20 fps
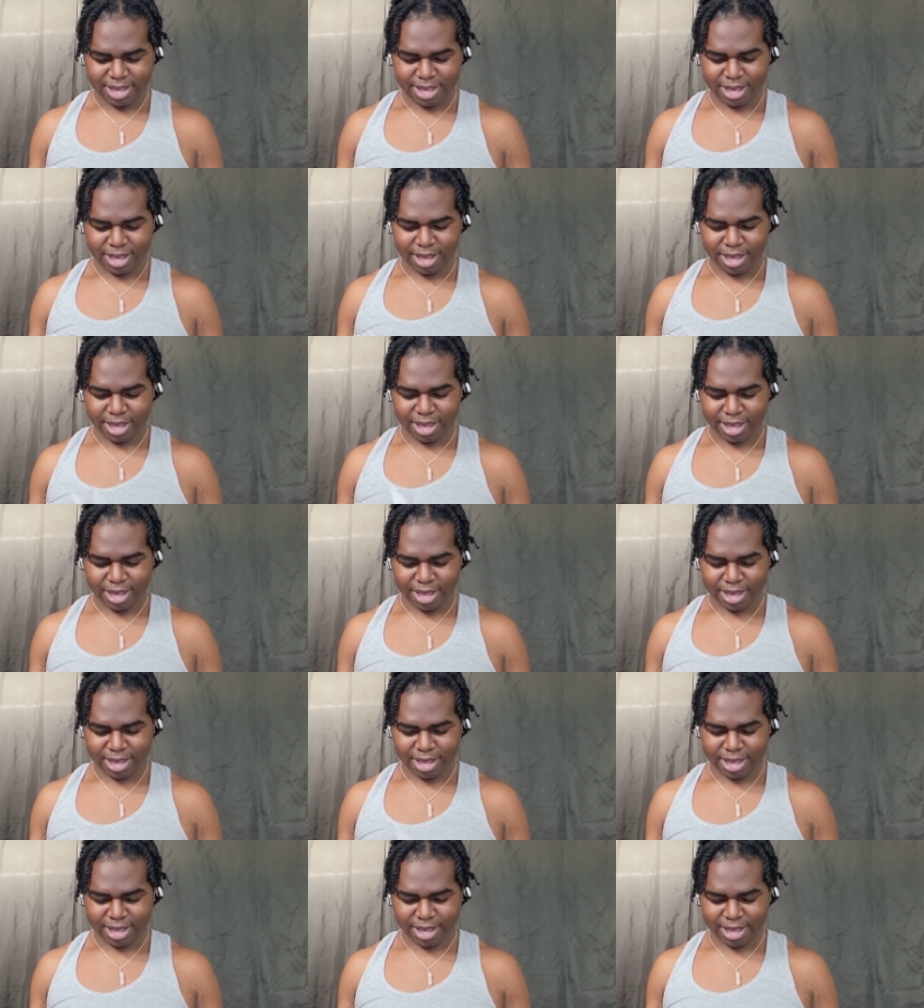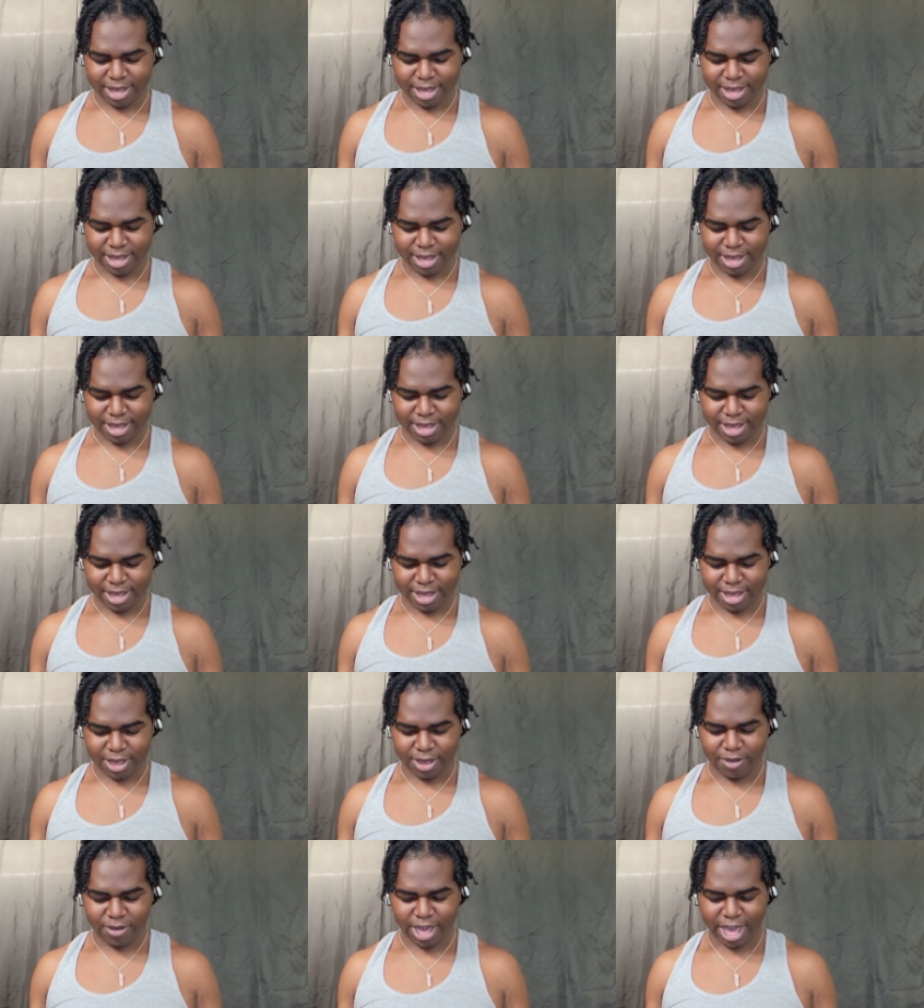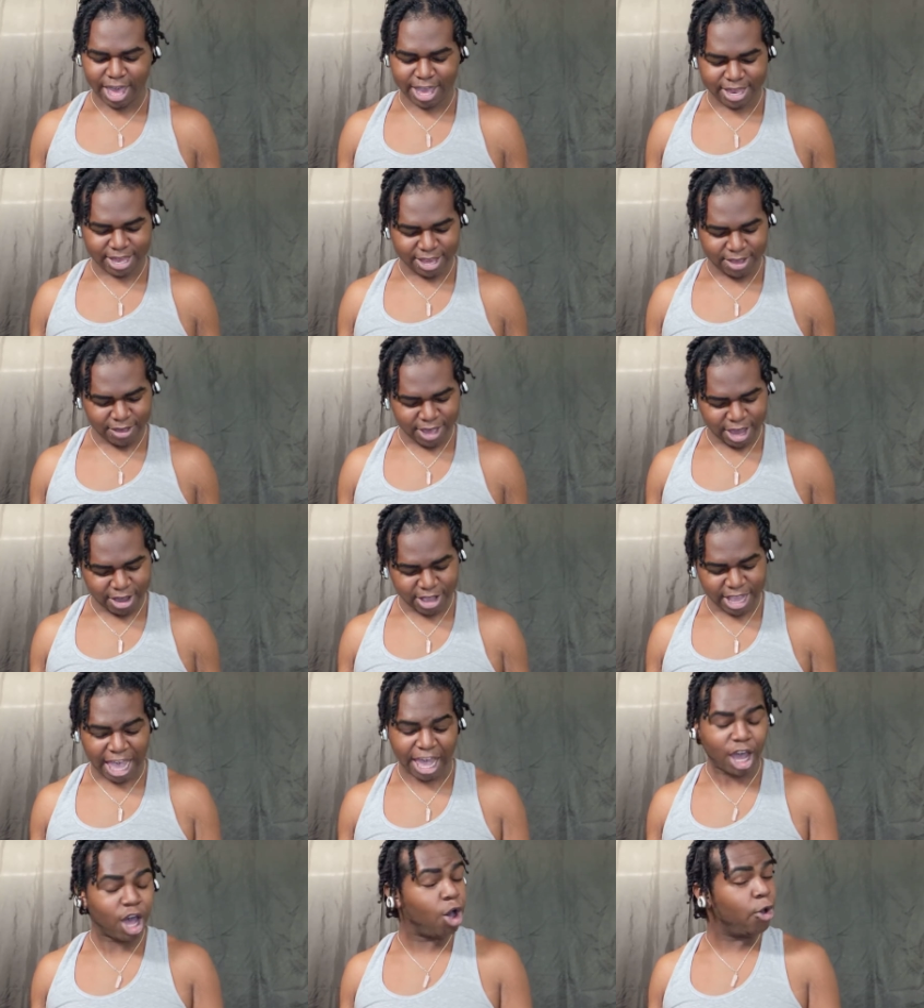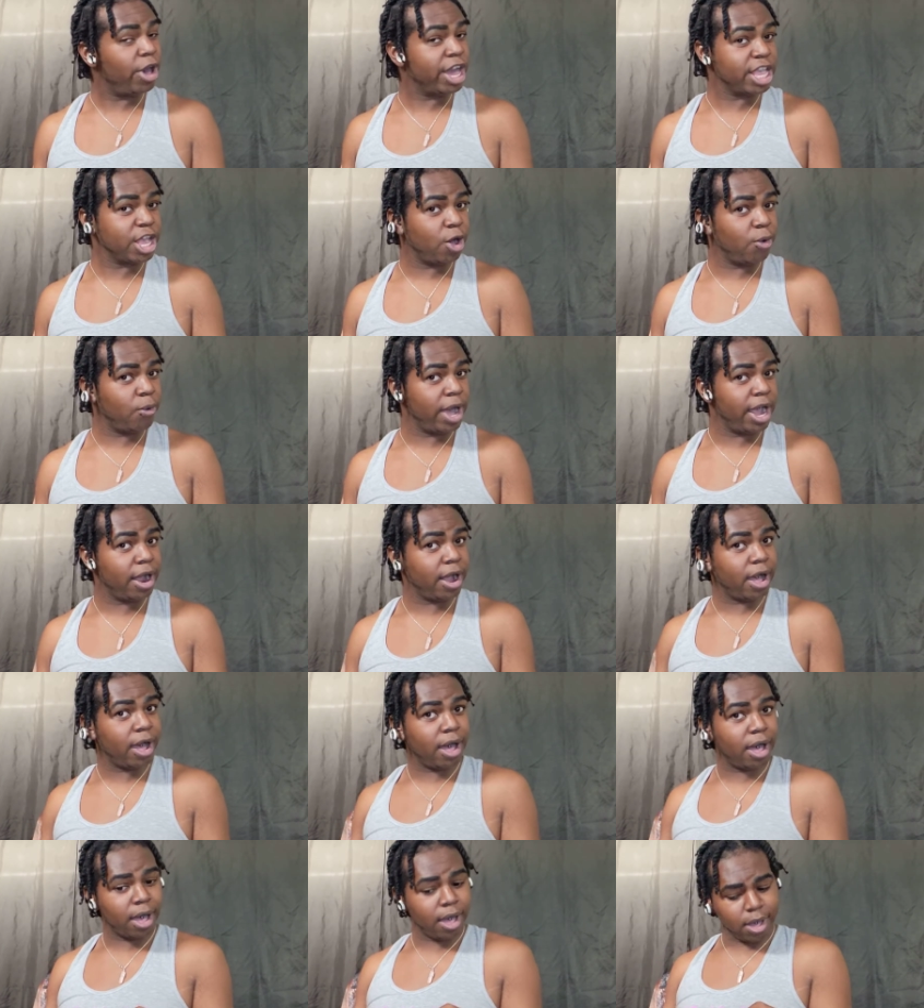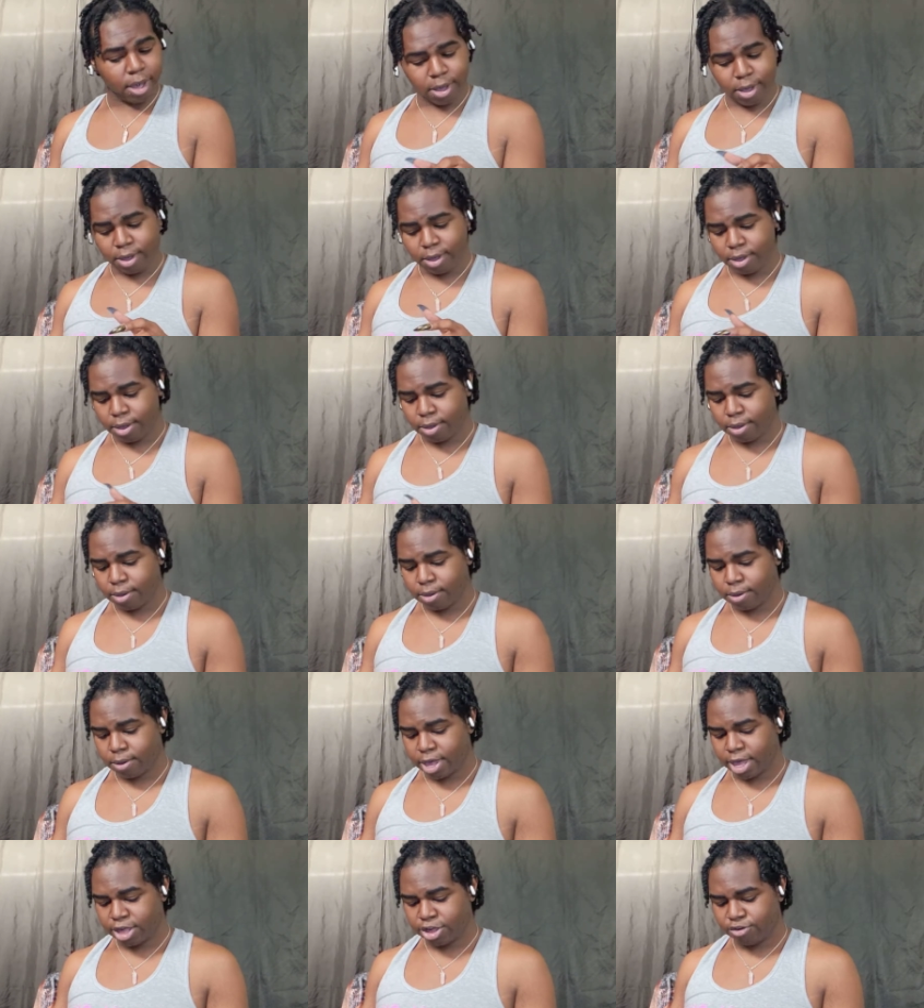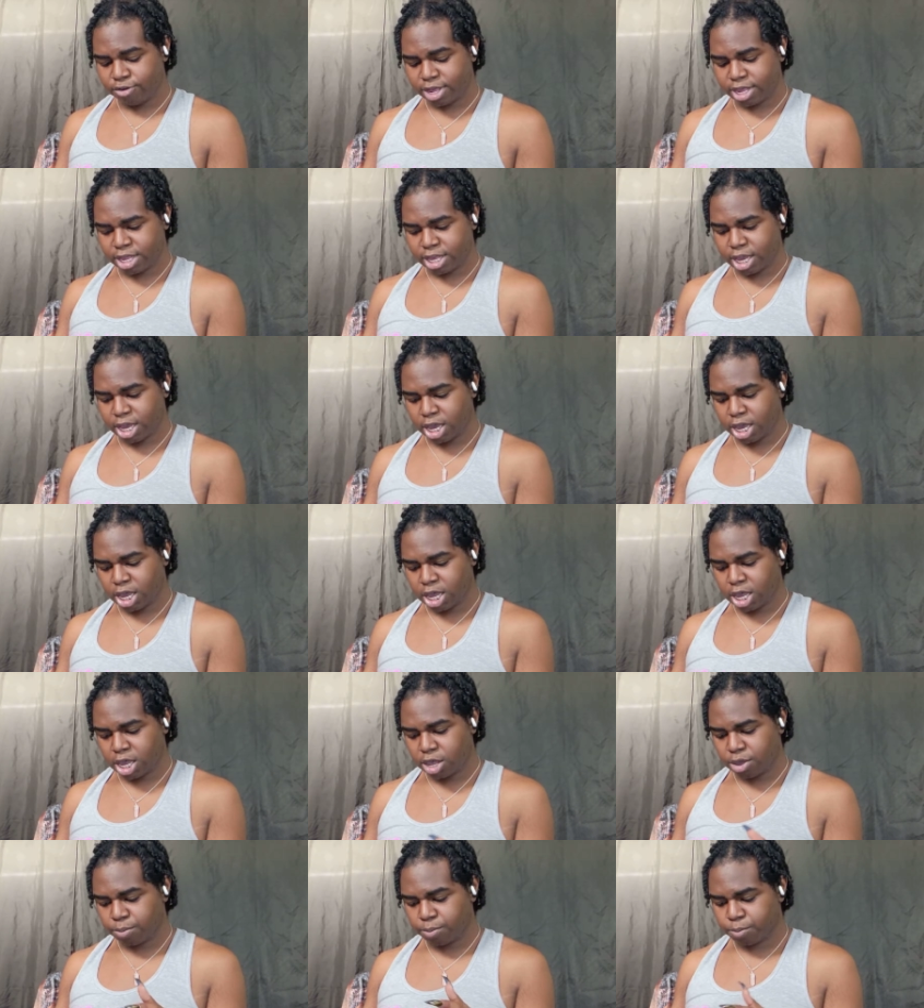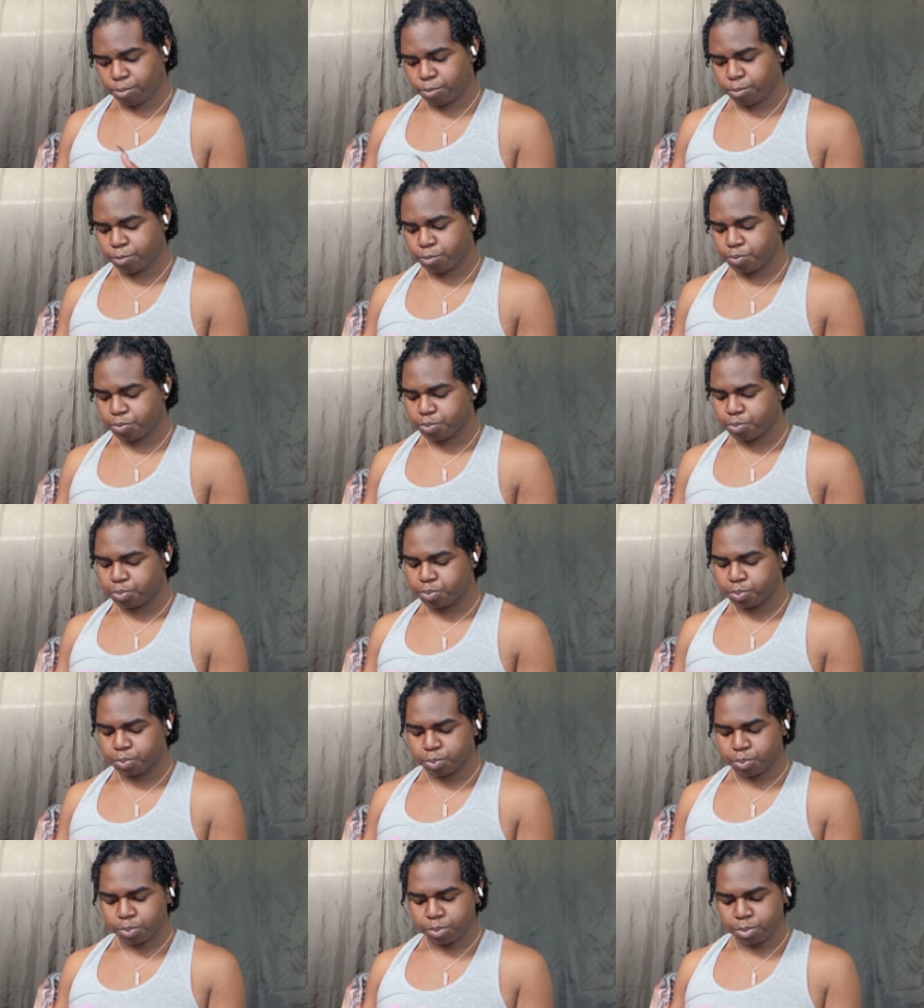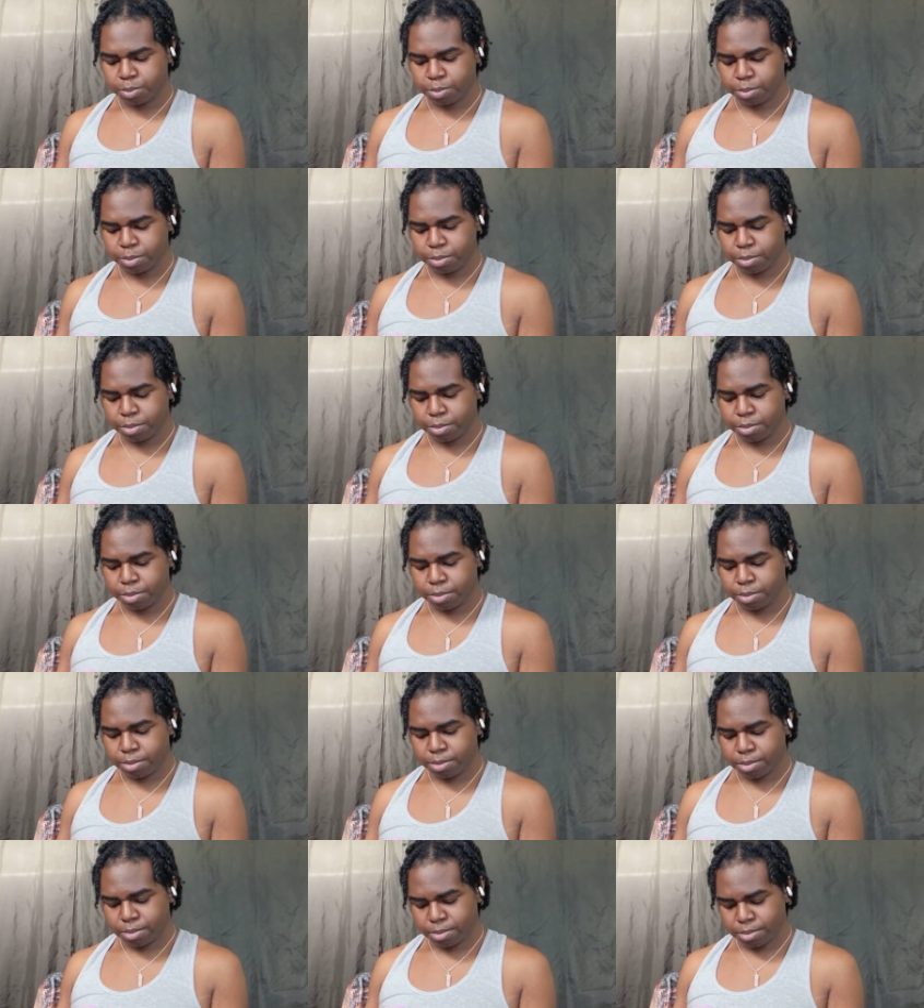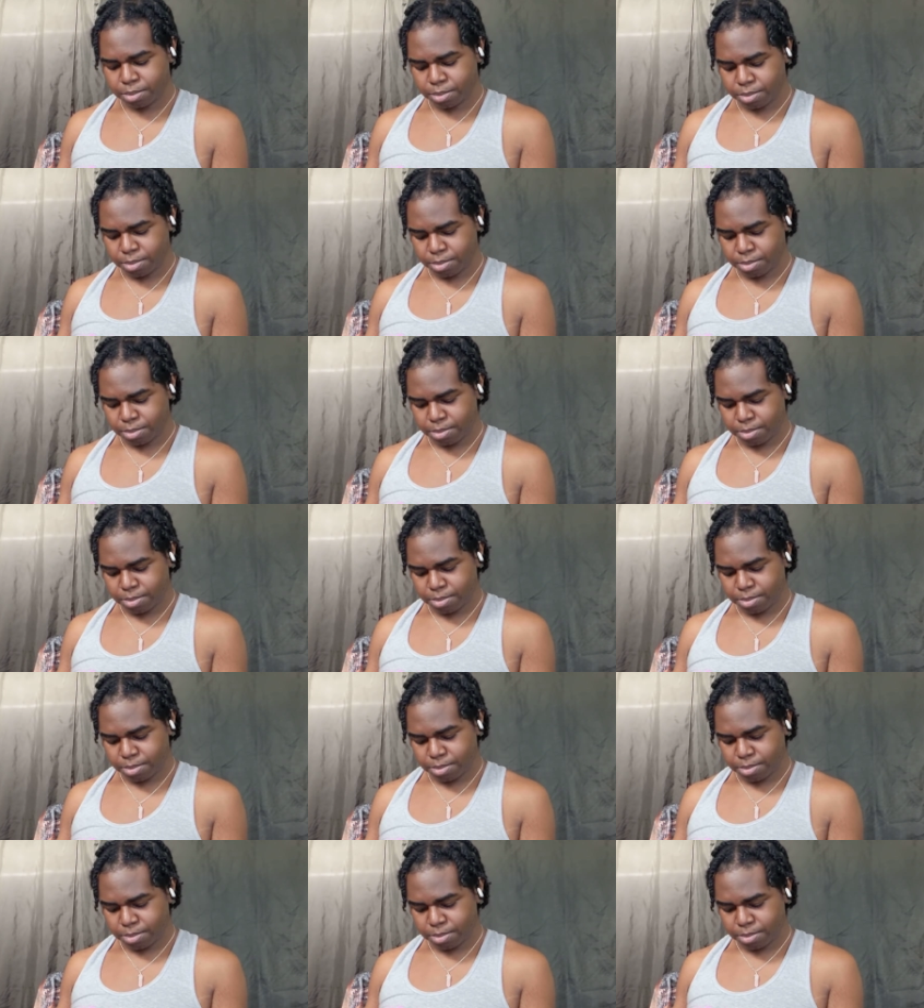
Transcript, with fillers: Uh, uh, uh, oh, yeah, still here. Not going nowhere? Oh, interesting. Mm -hmm.